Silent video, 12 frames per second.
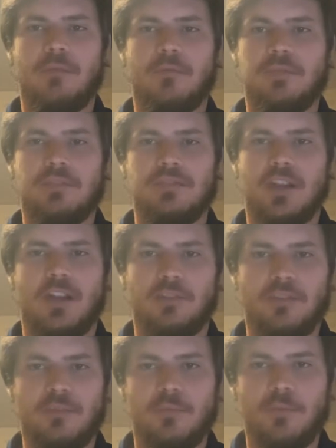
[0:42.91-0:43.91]
We just got a
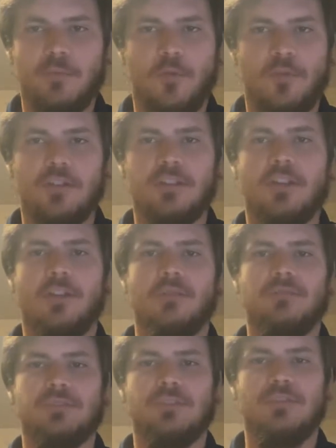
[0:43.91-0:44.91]
little bit more to go.
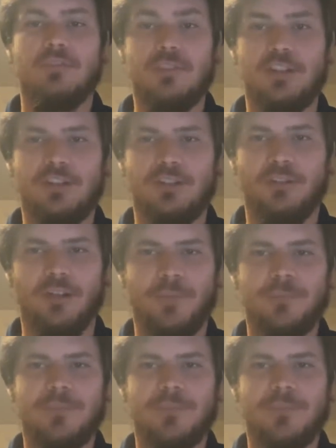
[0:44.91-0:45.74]
So you can do it.